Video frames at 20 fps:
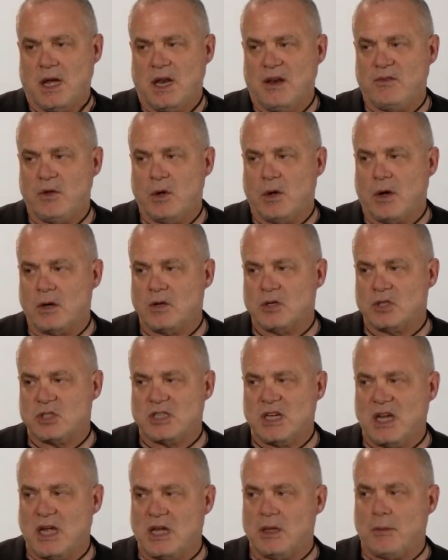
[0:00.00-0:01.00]
And if you
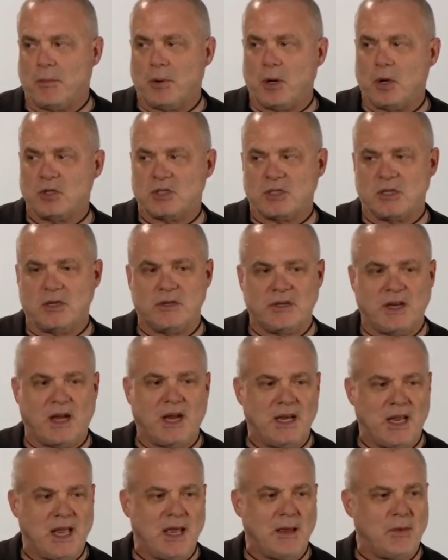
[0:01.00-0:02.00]
understand the personal
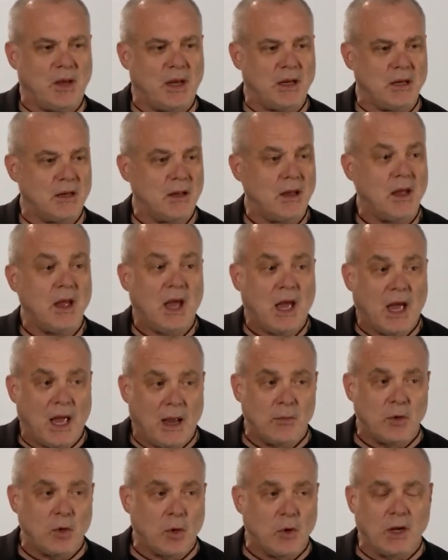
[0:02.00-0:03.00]
dynamic,
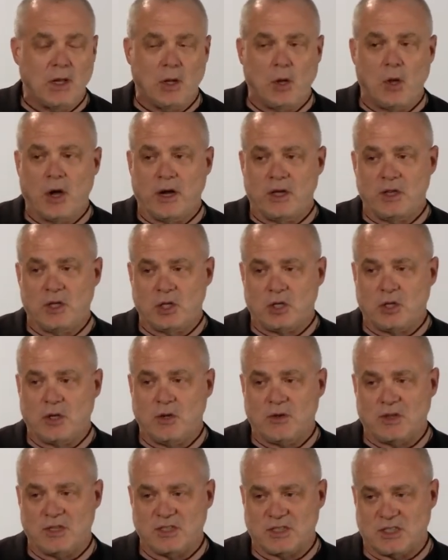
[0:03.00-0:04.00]
I'm growing long in the
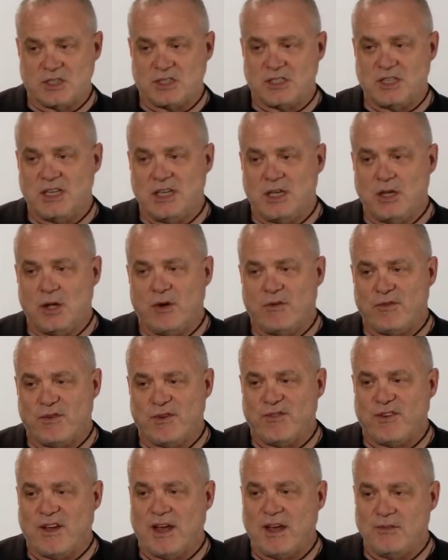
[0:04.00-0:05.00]
tooth as a CEO
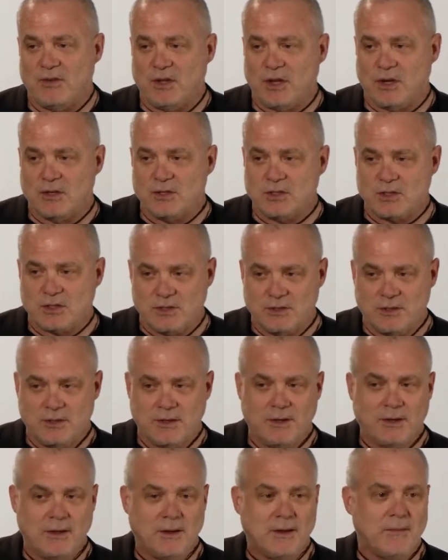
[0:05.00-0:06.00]
for five years.
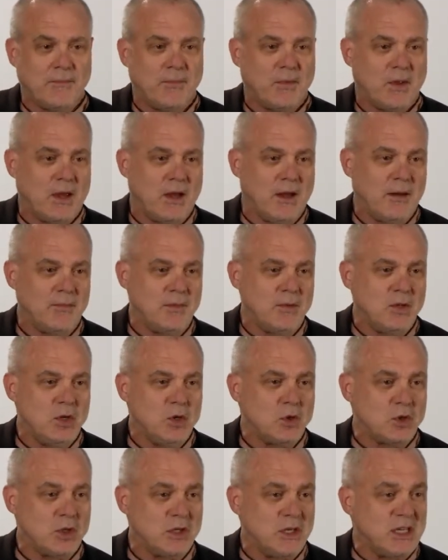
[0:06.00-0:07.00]
Um,
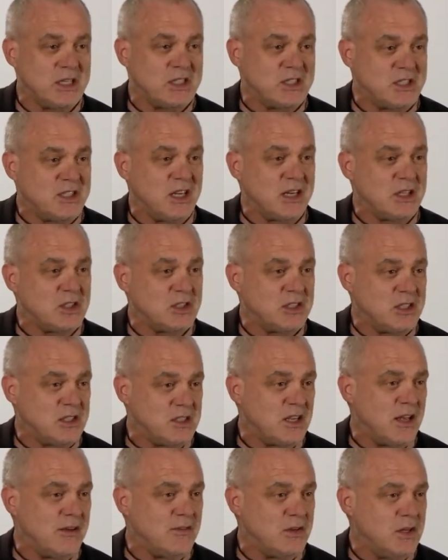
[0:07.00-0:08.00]
usually it's six to
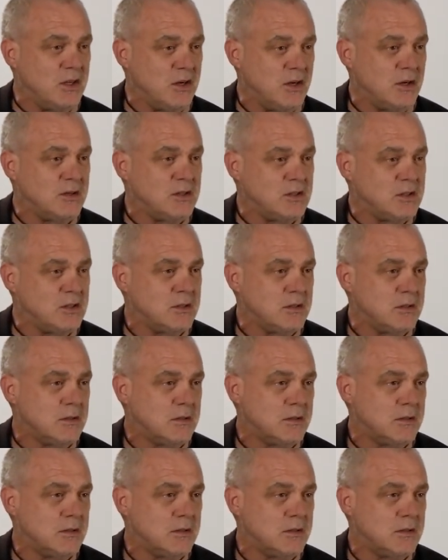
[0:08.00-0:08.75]
seven years.